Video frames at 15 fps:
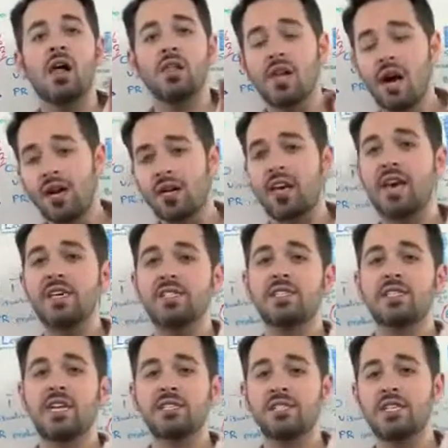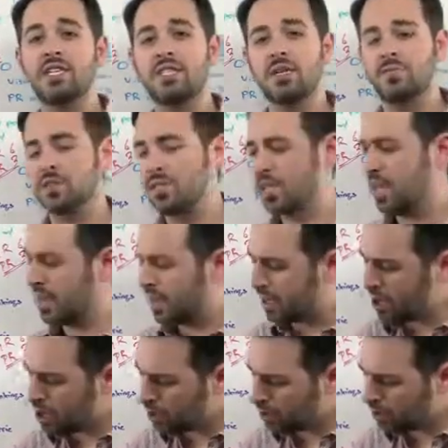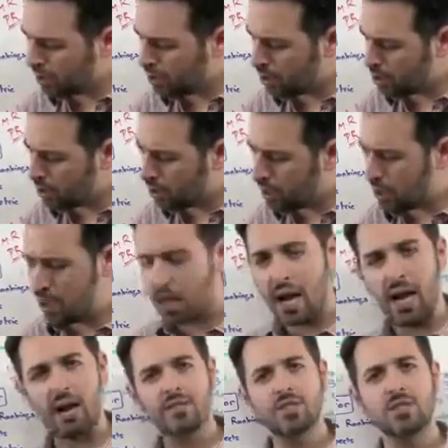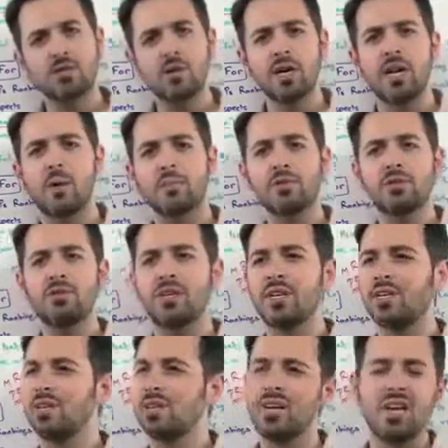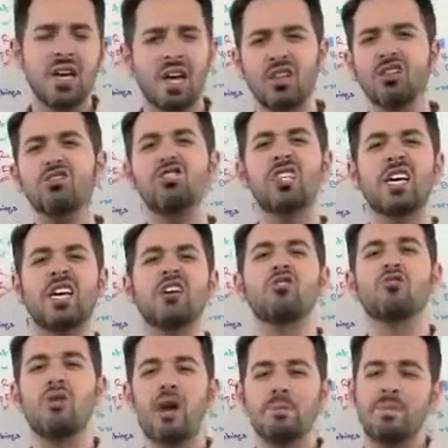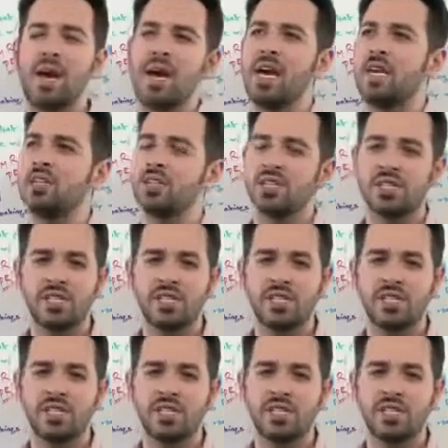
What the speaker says: A lot of cases I'll see someone say like, oh, I have this great opportunity. It looks like a great page.